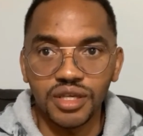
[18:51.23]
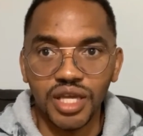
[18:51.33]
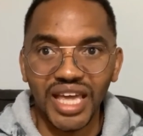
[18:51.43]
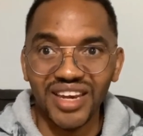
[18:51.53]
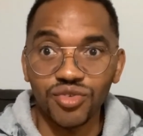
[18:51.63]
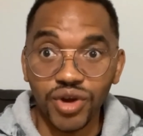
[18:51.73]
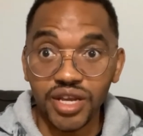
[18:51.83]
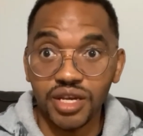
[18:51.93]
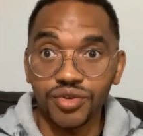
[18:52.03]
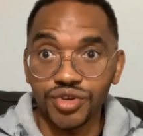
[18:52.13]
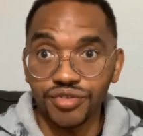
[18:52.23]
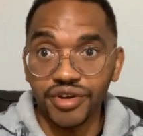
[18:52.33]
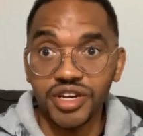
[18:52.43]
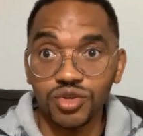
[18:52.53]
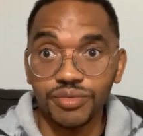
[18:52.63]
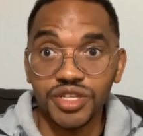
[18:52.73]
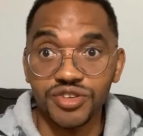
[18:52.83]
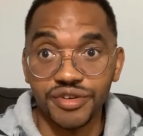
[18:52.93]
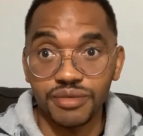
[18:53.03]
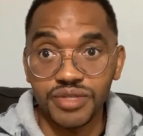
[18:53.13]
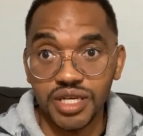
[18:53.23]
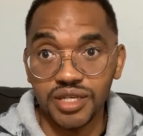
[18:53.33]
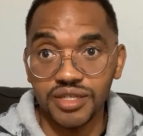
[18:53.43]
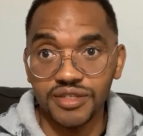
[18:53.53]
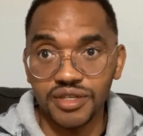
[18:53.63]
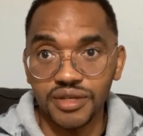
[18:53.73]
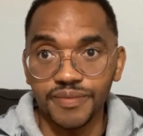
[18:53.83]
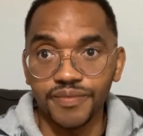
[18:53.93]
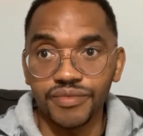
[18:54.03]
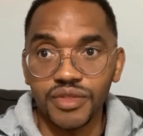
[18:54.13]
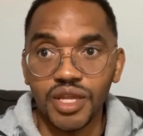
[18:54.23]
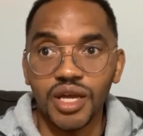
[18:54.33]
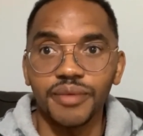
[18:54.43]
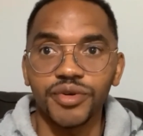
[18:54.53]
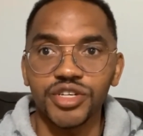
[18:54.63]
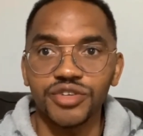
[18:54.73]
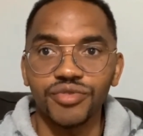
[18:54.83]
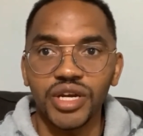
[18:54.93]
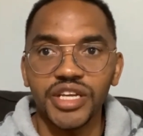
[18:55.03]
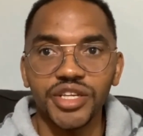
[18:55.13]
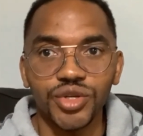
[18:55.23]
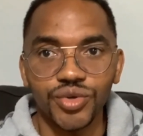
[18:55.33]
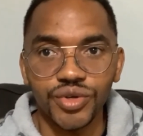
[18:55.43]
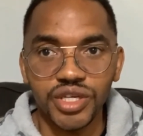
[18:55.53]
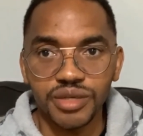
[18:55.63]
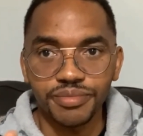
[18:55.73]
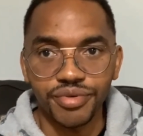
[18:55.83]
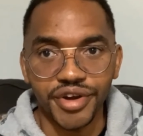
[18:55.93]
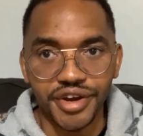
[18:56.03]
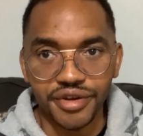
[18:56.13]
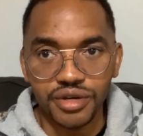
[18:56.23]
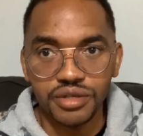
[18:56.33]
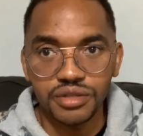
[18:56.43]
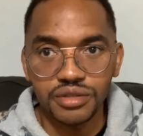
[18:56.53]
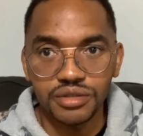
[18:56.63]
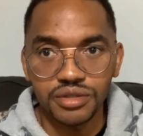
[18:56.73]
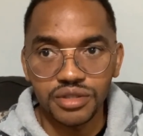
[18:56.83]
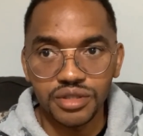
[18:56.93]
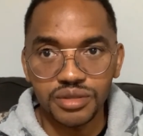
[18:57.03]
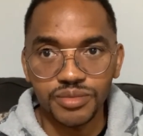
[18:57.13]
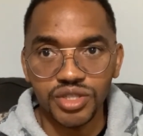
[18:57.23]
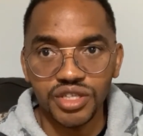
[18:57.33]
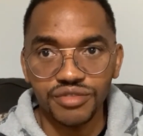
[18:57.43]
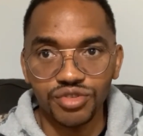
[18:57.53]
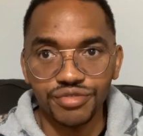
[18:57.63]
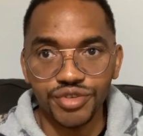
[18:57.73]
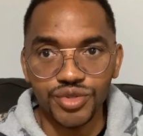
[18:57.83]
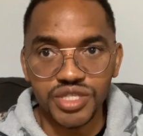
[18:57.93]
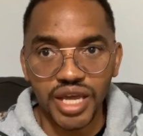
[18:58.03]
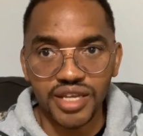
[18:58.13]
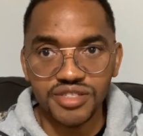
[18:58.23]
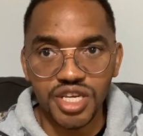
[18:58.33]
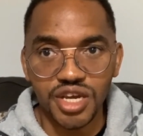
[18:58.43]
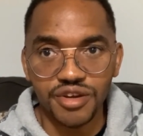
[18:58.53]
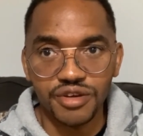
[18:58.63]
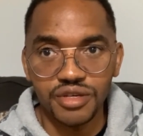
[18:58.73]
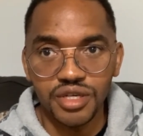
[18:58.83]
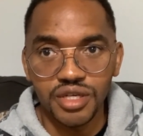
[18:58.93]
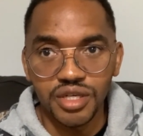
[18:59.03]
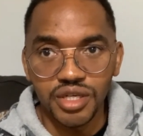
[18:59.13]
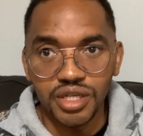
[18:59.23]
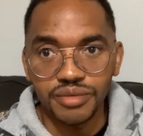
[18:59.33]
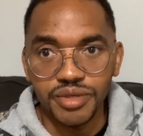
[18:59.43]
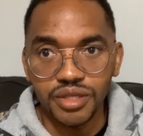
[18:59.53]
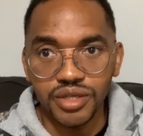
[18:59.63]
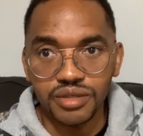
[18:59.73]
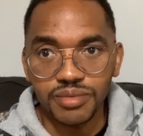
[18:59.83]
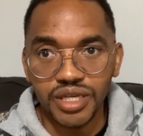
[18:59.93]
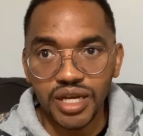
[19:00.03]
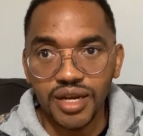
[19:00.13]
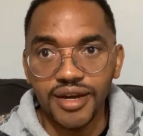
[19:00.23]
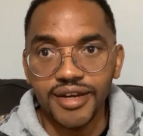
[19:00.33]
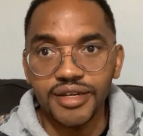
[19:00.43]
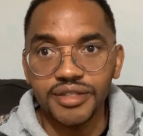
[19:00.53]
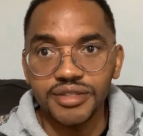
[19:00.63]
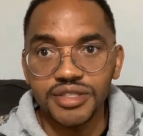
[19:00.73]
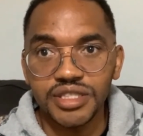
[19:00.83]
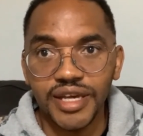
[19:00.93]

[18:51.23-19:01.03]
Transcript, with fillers: and right now you're ready to be circumcised, I'm going to lead you in a prayer. I'm going to give you a few seconds here. Let me look at my clock. 10